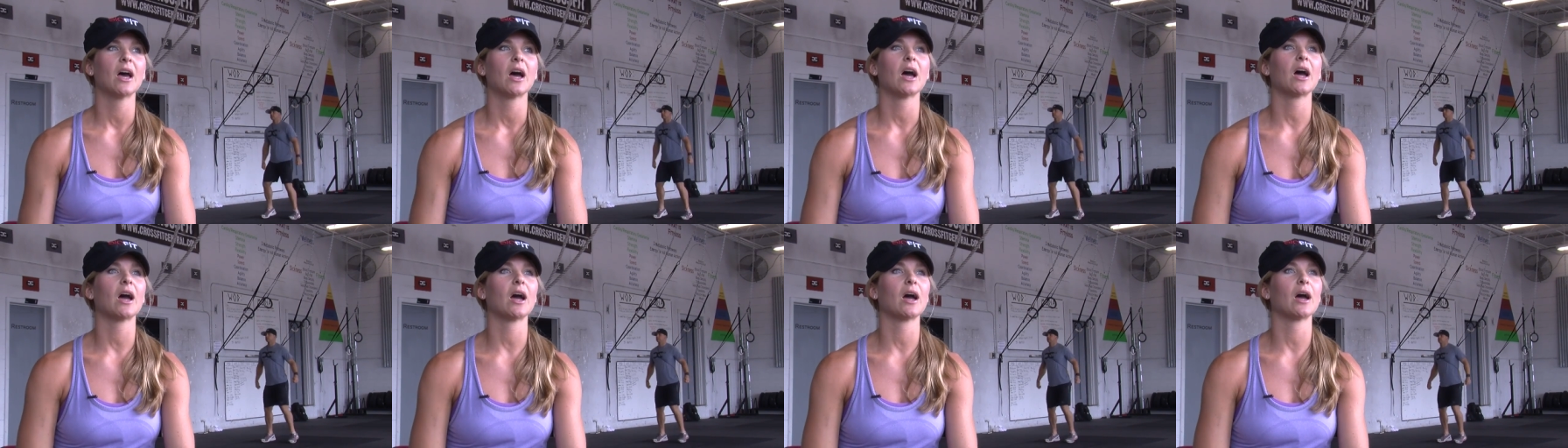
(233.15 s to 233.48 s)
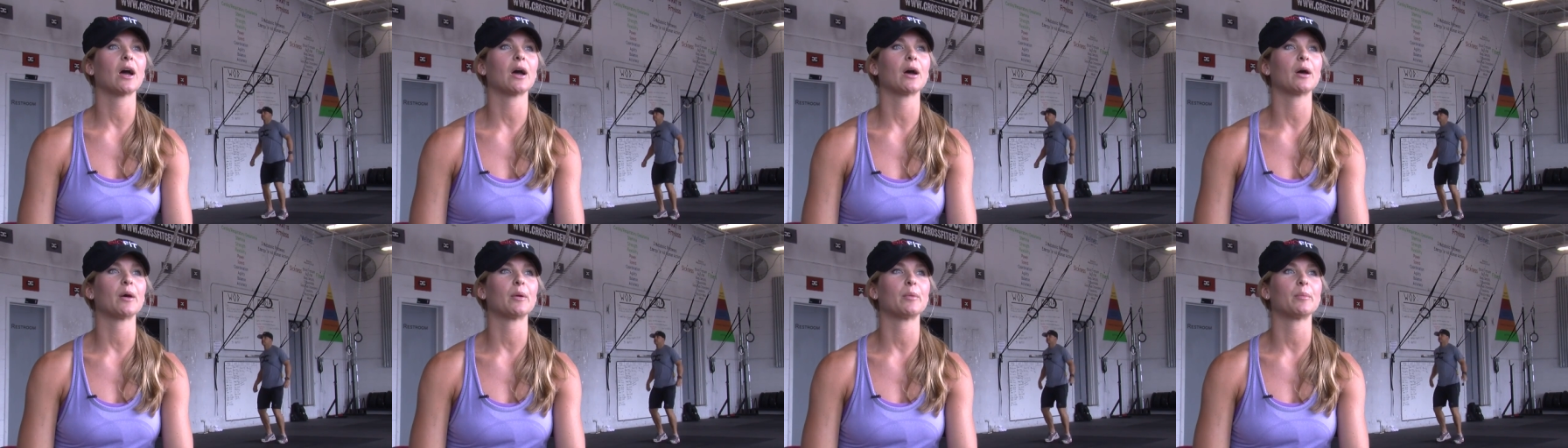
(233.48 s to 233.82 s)

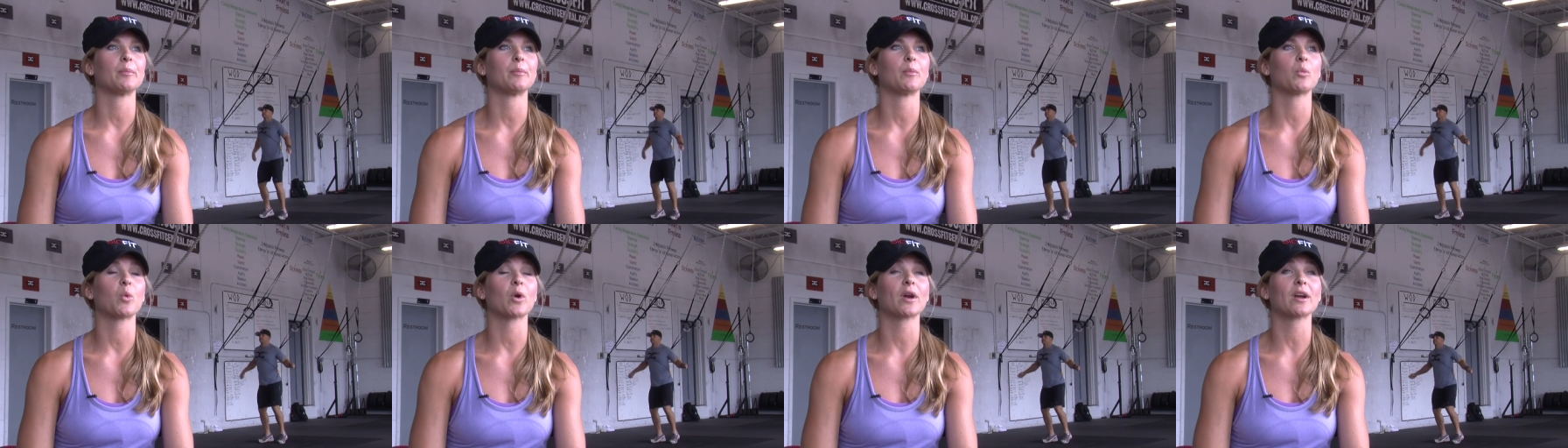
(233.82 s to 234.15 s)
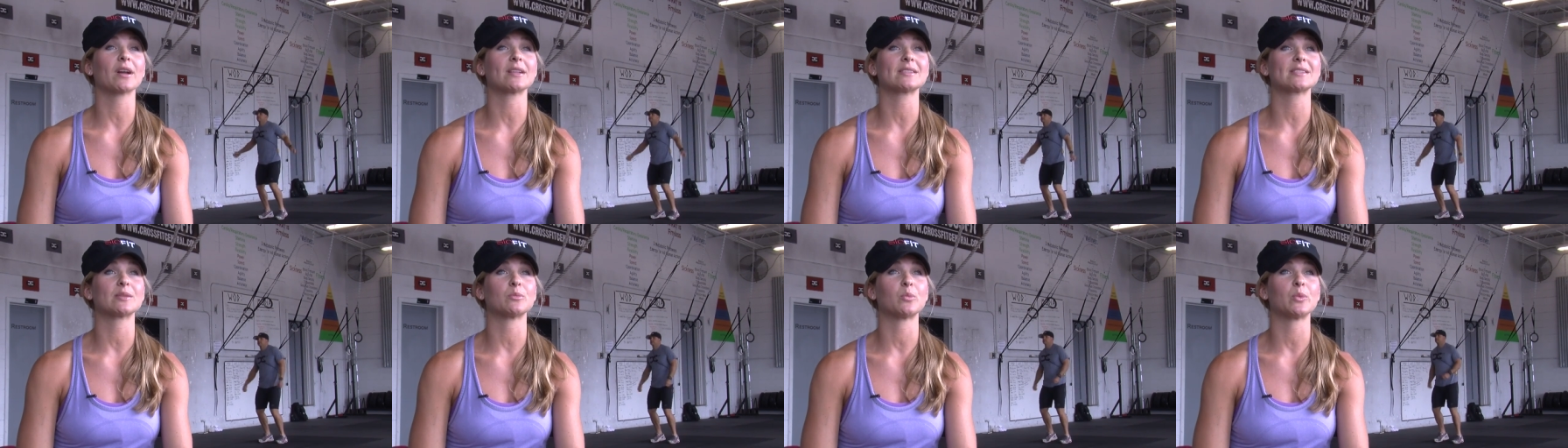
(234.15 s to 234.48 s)
um, work
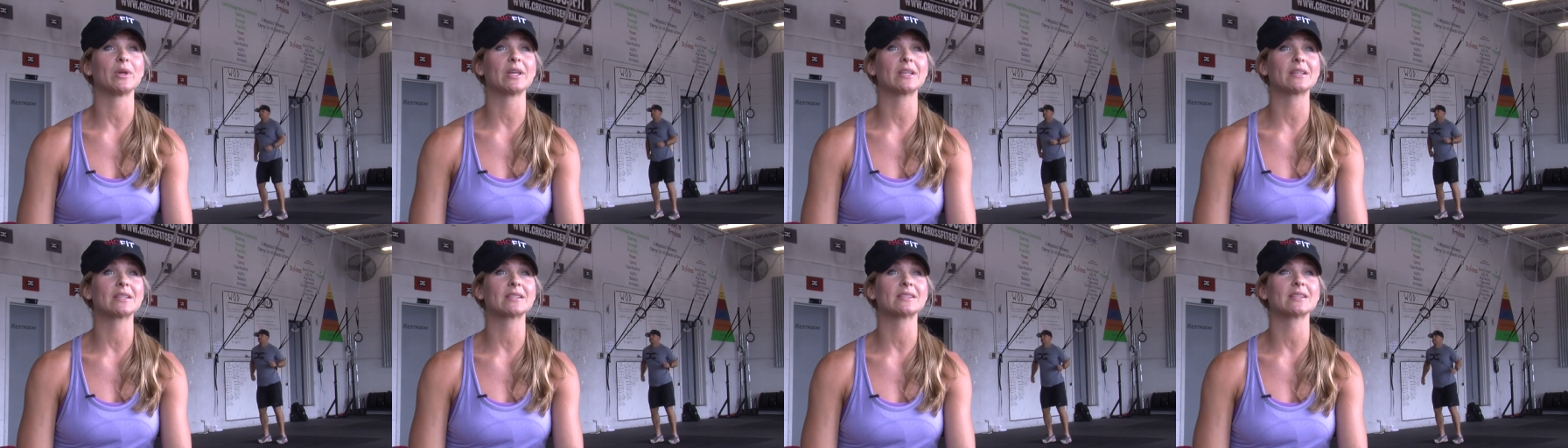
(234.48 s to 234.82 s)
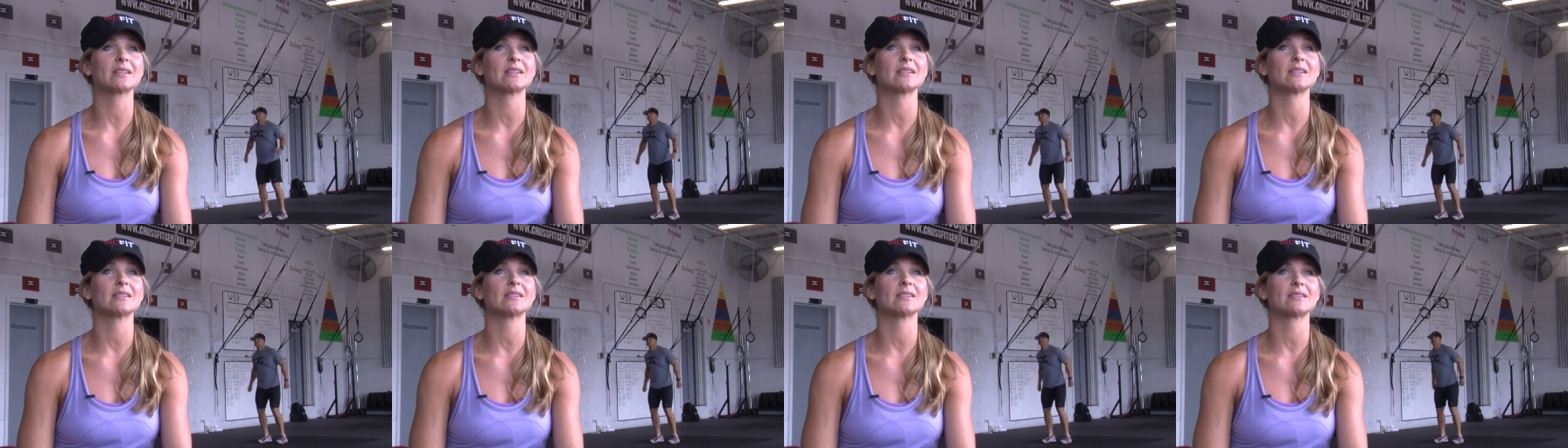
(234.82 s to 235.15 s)
on some
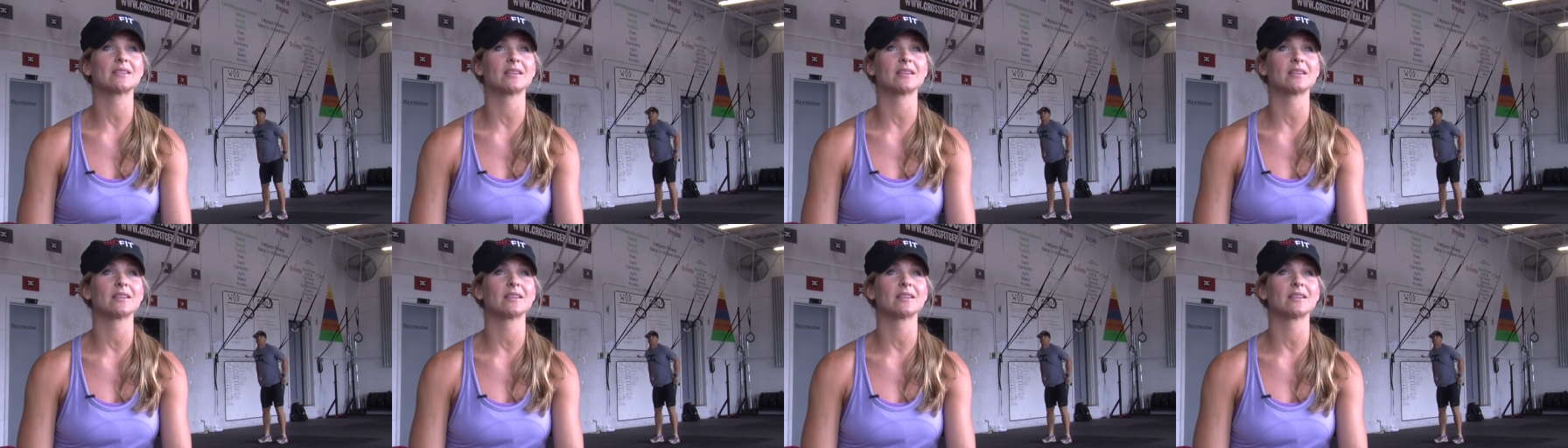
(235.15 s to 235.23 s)
weaknesses.